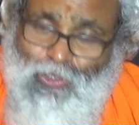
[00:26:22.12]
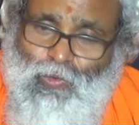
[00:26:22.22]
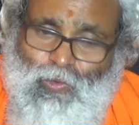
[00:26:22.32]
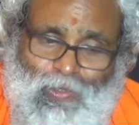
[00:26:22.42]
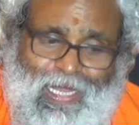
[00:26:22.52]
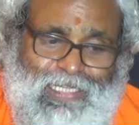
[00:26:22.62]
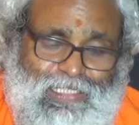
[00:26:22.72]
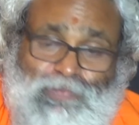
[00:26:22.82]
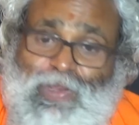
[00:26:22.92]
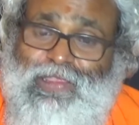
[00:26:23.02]
do you look at
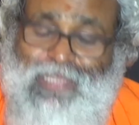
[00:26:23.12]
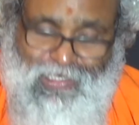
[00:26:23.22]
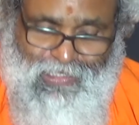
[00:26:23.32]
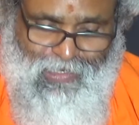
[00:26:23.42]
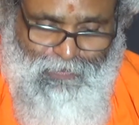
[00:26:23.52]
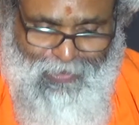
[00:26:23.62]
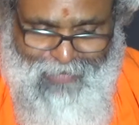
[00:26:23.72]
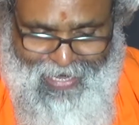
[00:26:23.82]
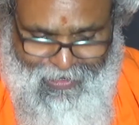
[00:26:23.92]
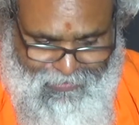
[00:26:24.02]
this pratyaksha
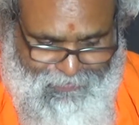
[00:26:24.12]
pramana?